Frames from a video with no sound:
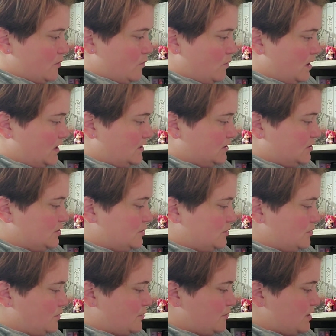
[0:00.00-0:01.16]
1,
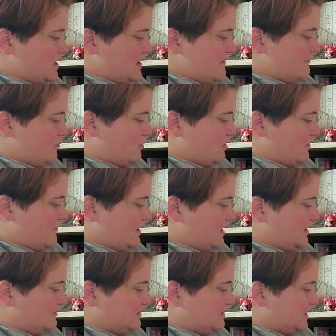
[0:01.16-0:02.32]
2, 3, 4,
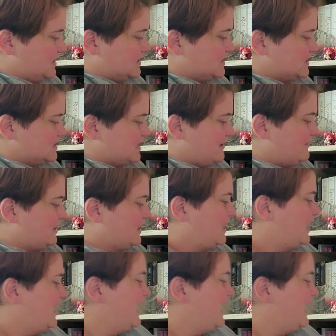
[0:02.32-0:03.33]
5, 6, 7.